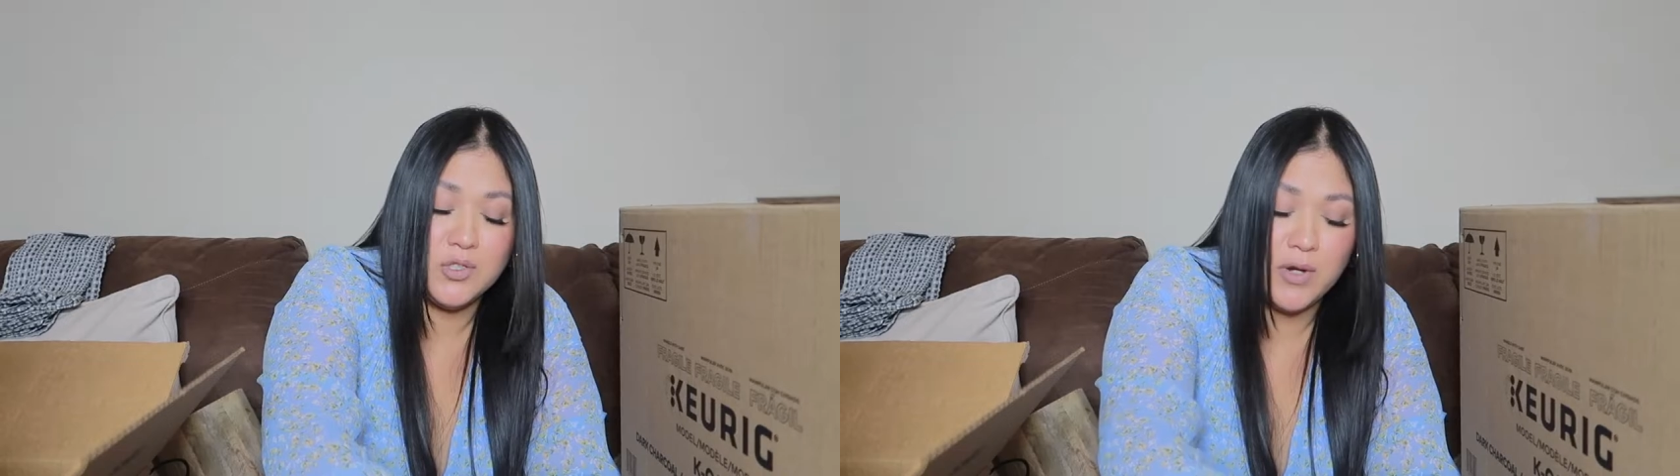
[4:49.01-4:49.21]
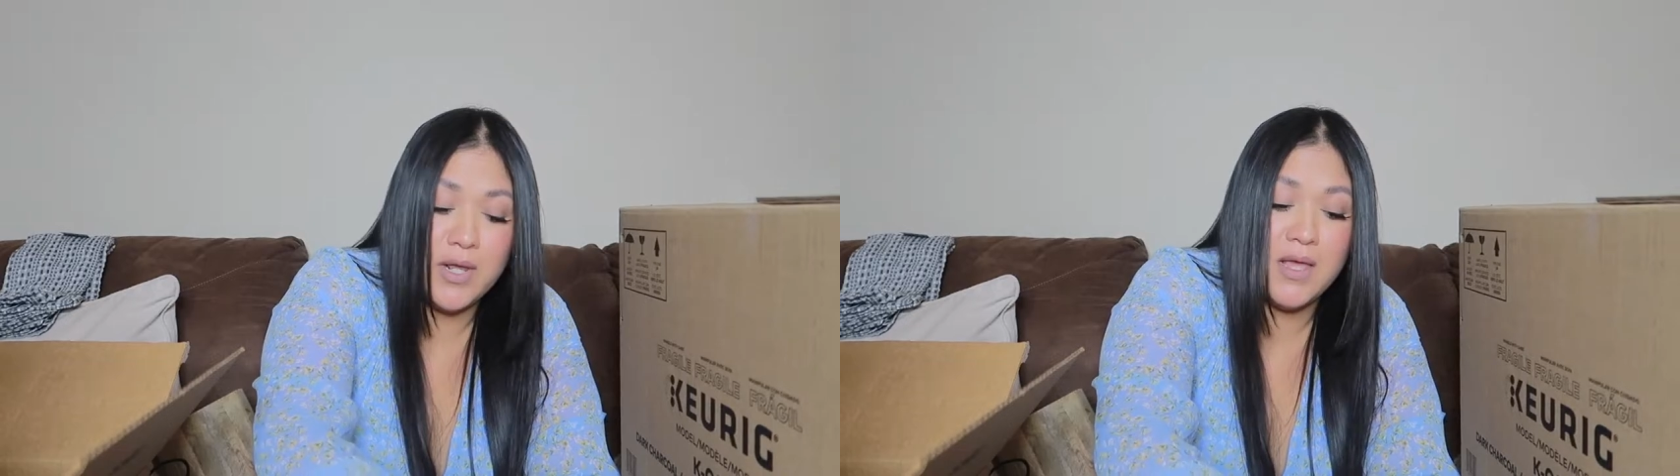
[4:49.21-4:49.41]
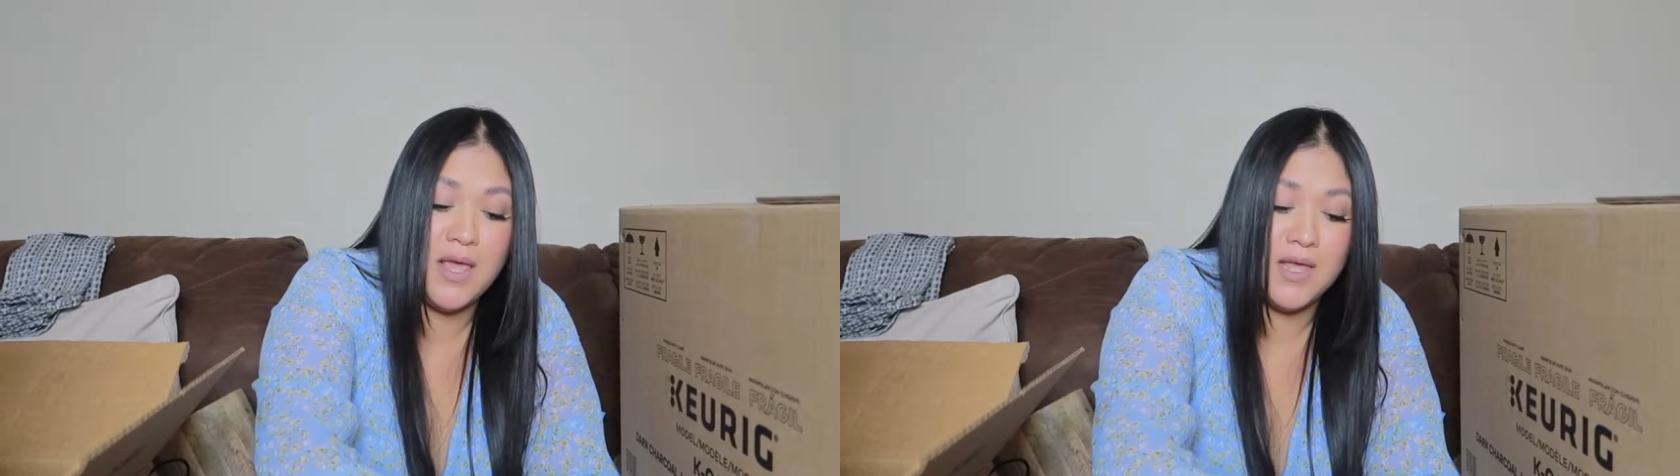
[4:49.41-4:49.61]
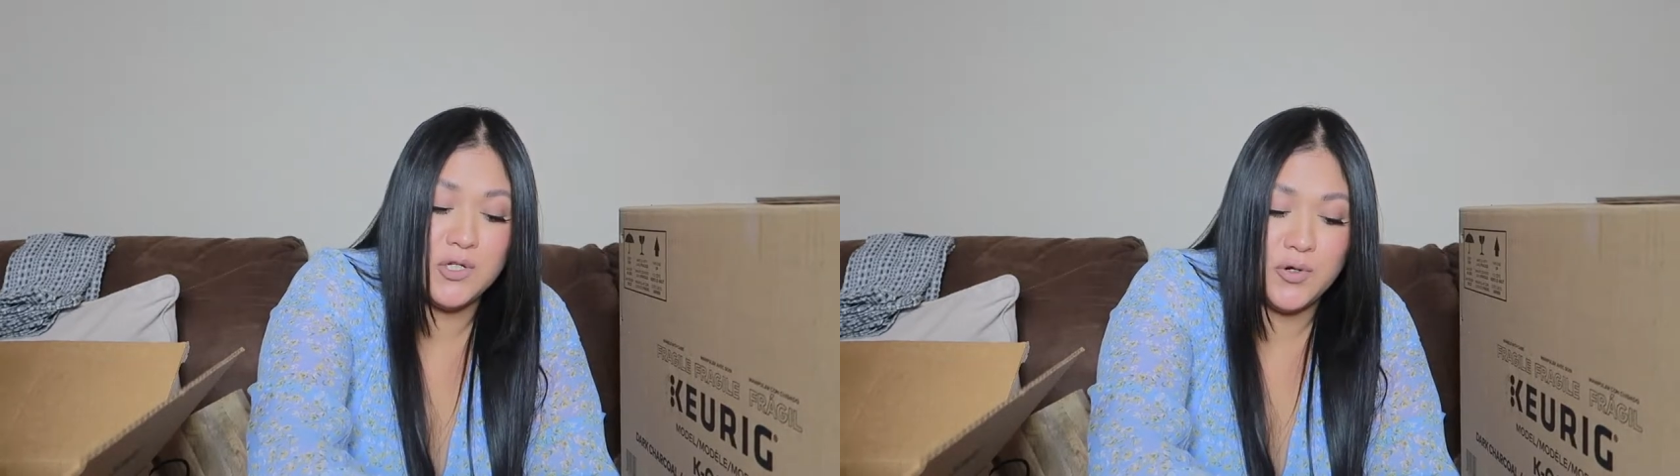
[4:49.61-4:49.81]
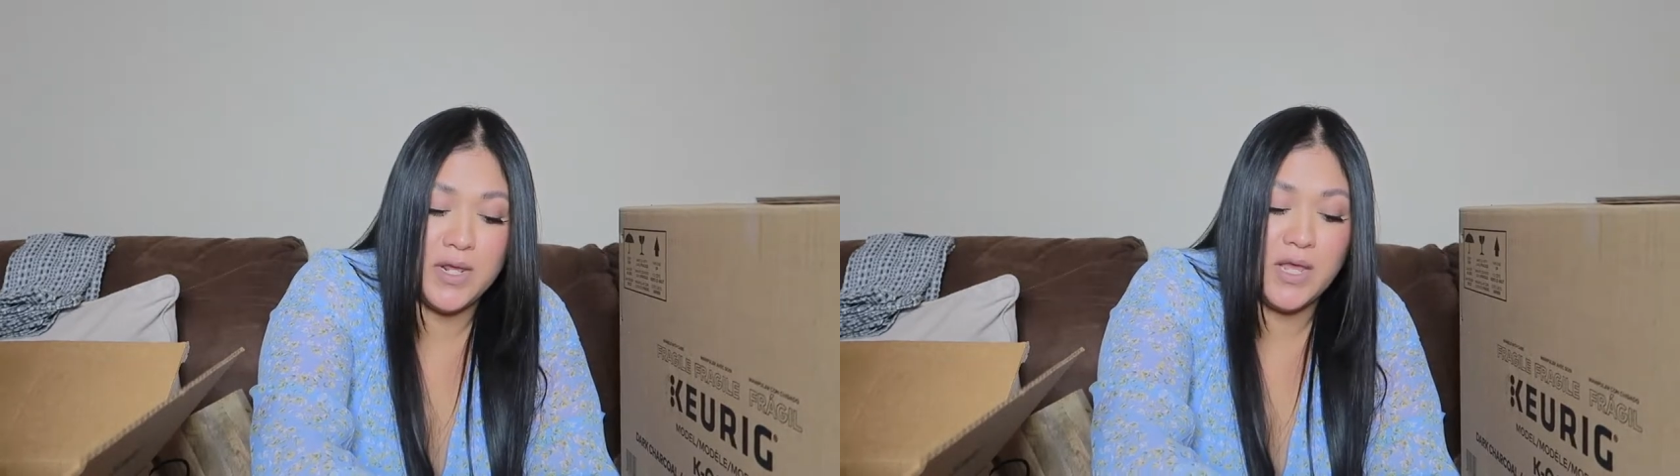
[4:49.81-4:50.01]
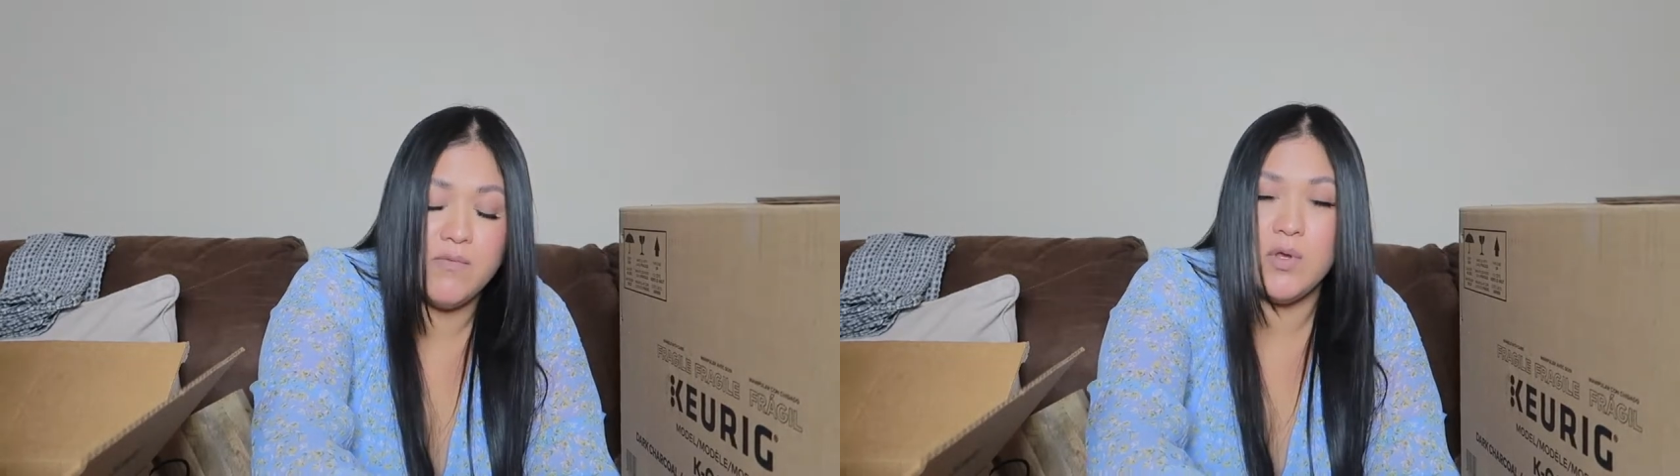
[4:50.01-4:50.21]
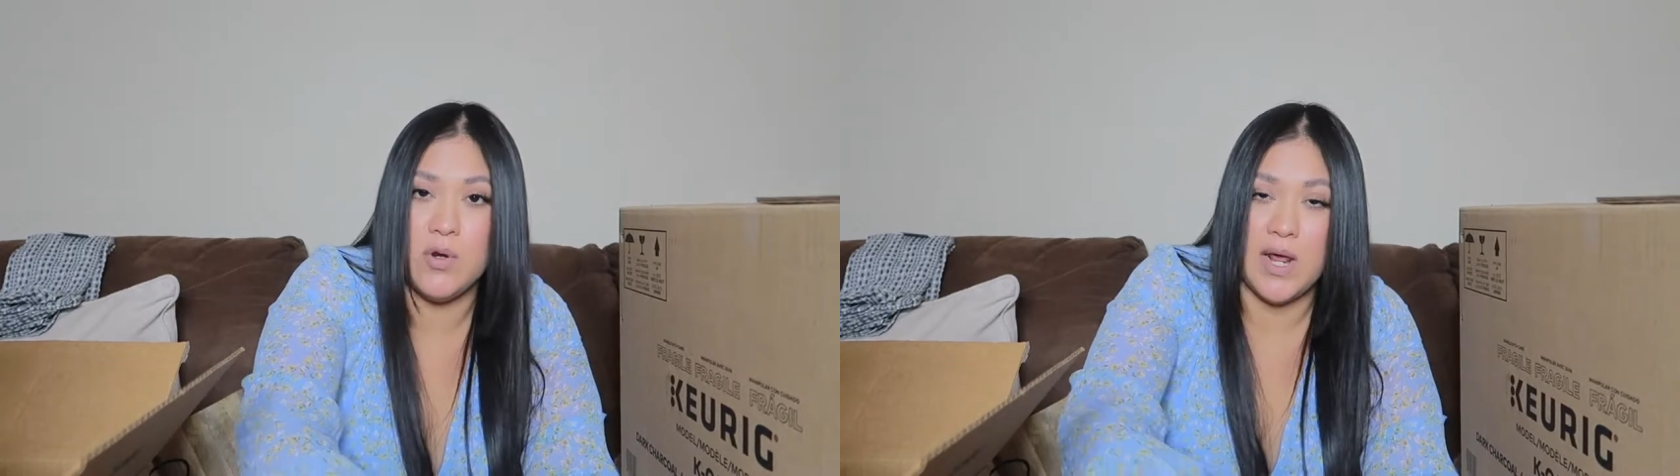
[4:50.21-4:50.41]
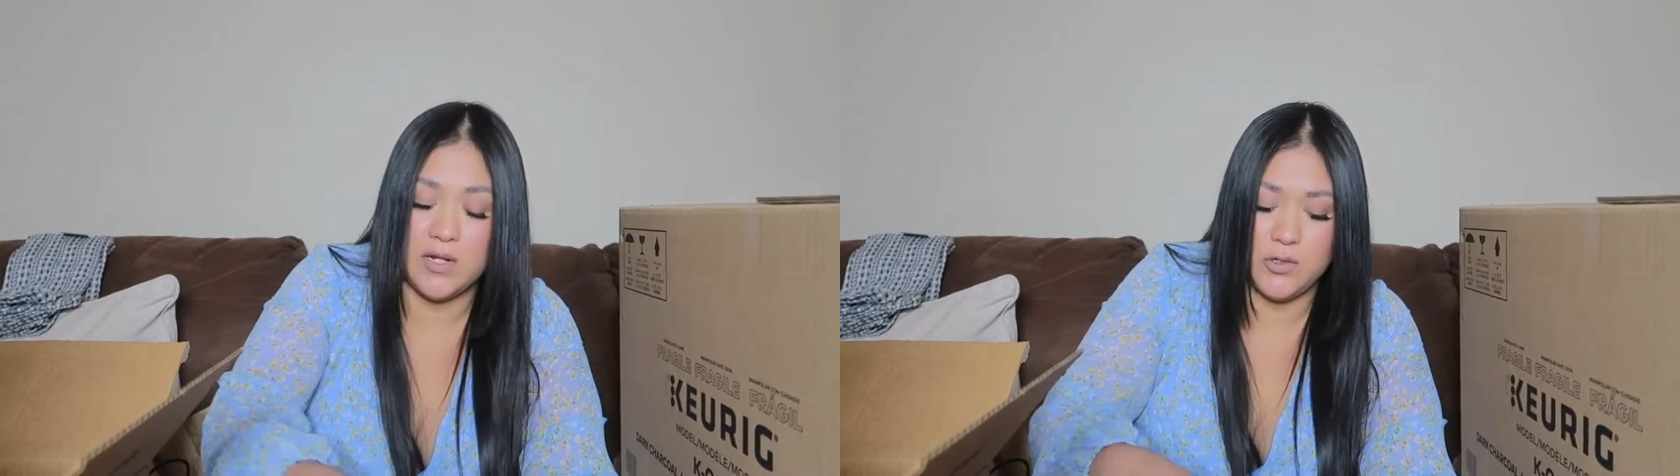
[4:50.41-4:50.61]
drink a drink, if you
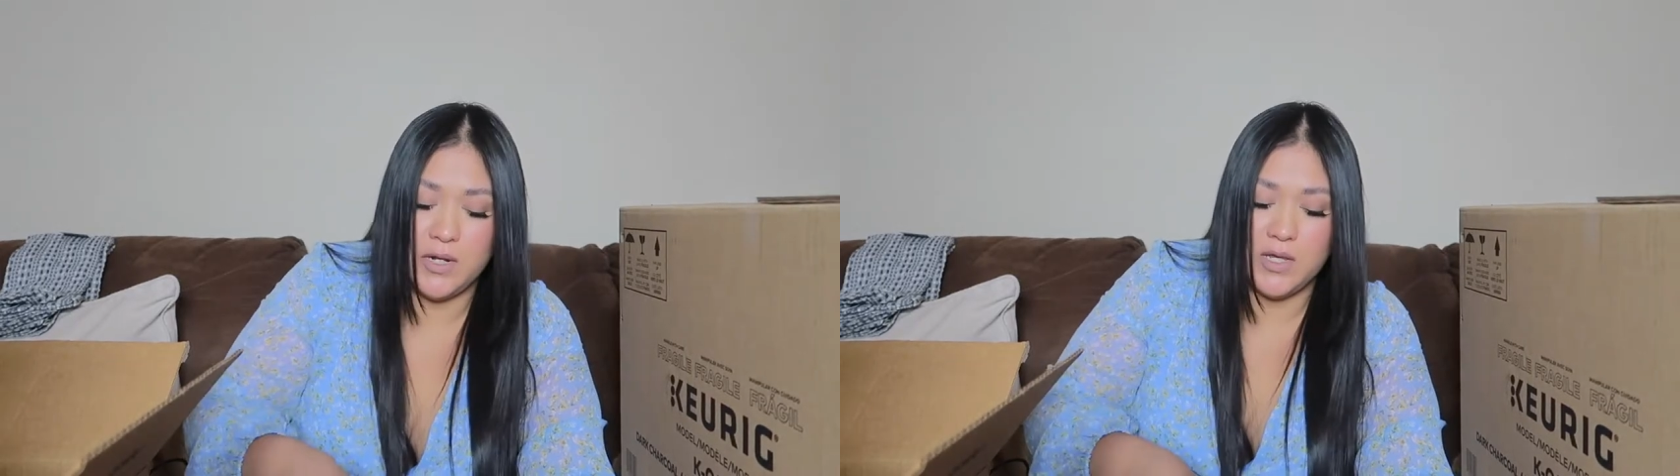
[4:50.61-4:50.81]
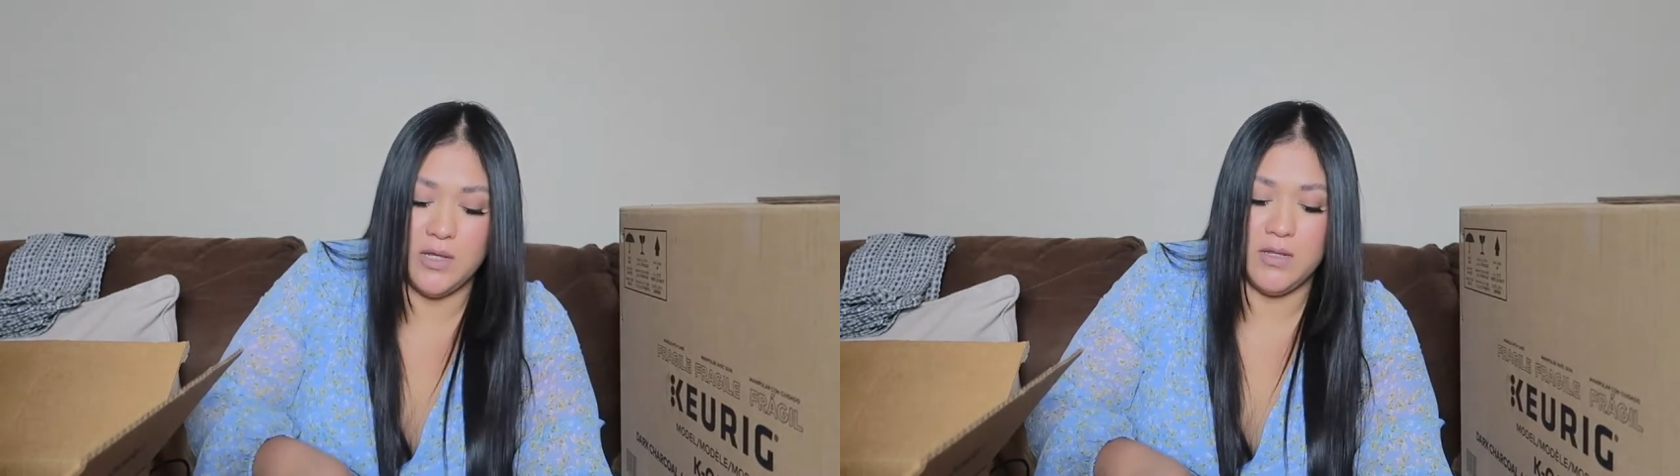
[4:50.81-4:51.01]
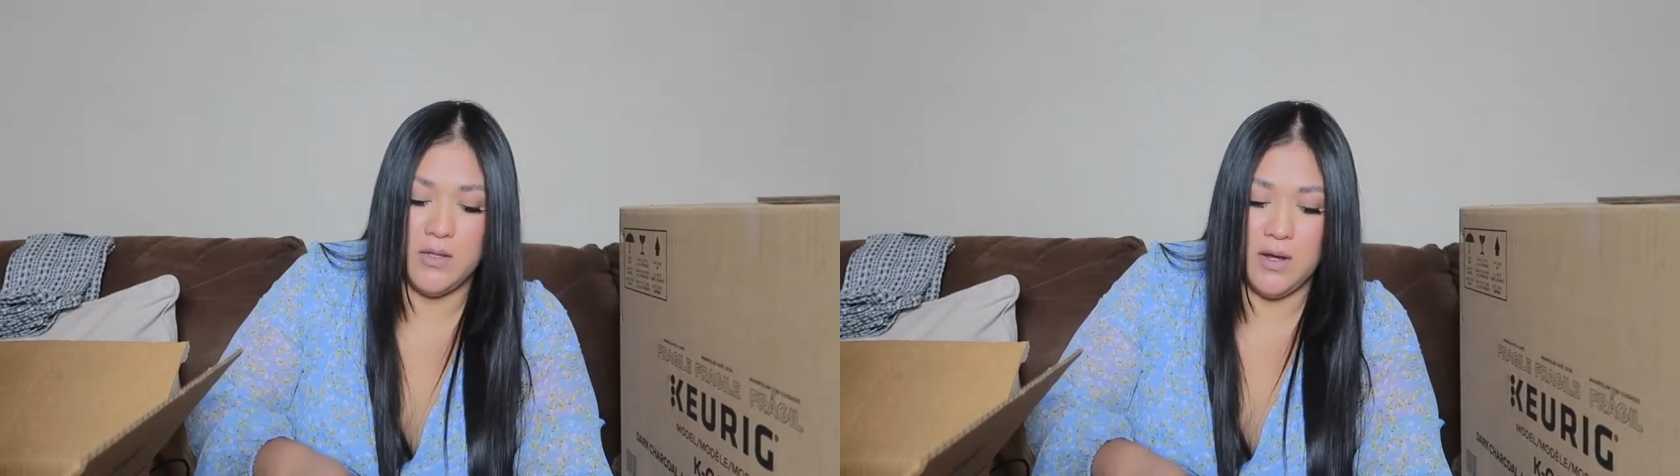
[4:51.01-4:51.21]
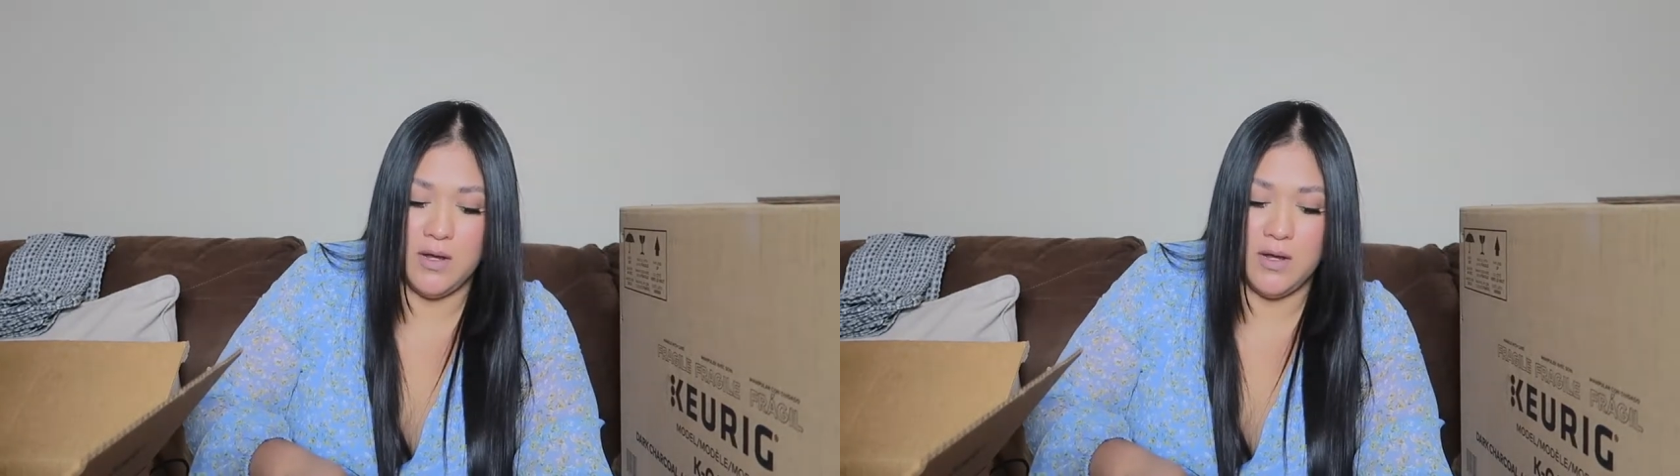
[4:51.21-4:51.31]
like drinking